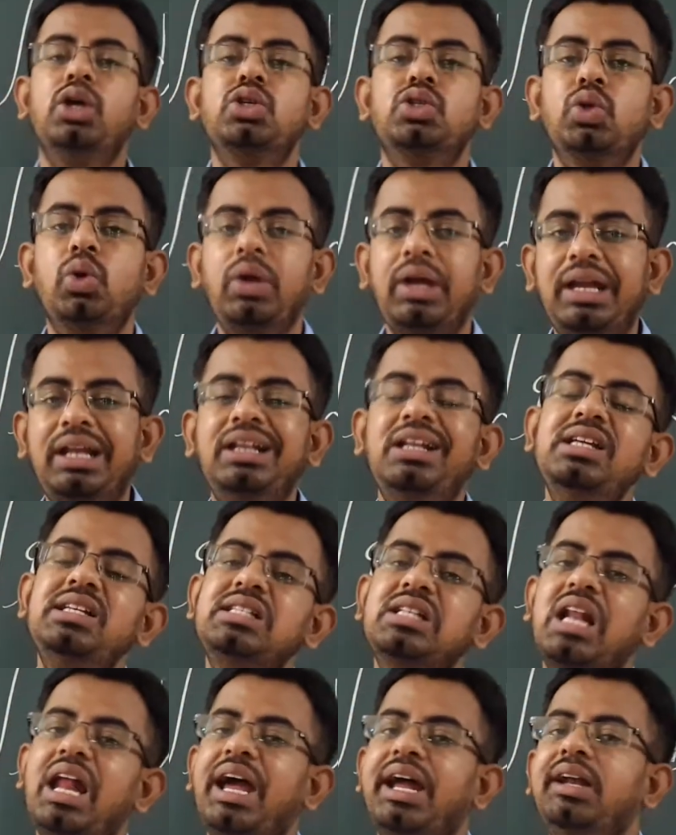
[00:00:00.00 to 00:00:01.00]
So in
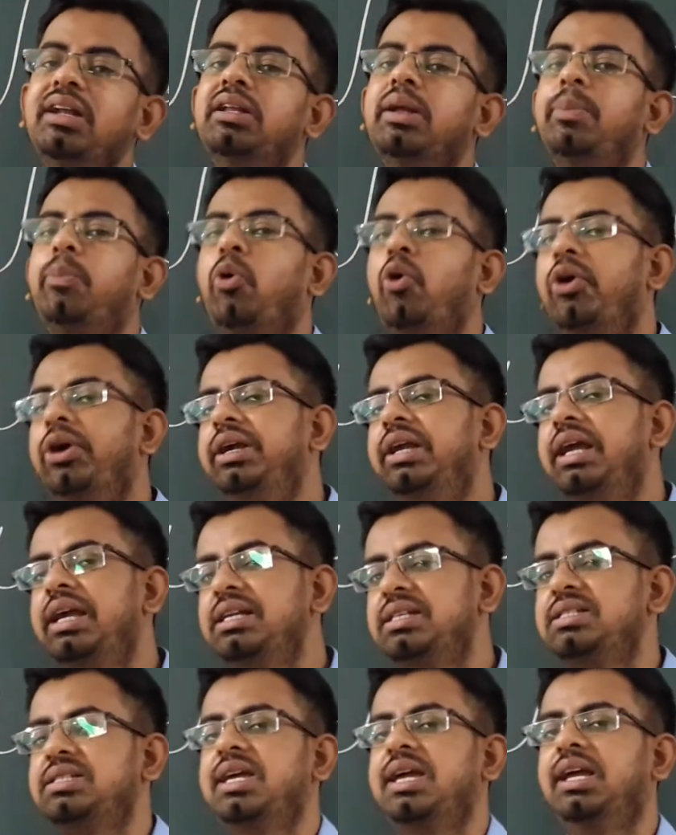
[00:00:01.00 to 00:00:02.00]
this line the poet
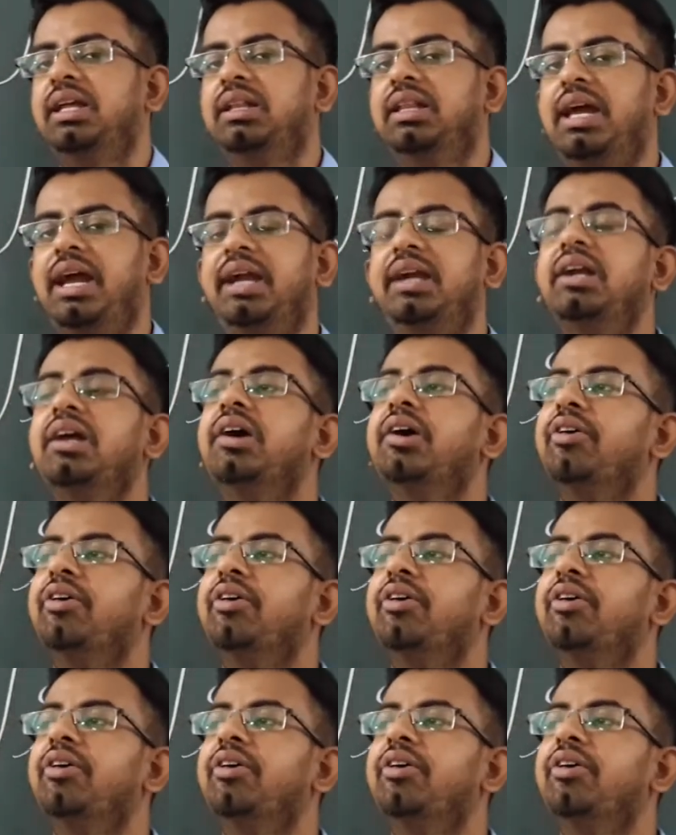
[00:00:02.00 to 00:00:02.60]
is saying that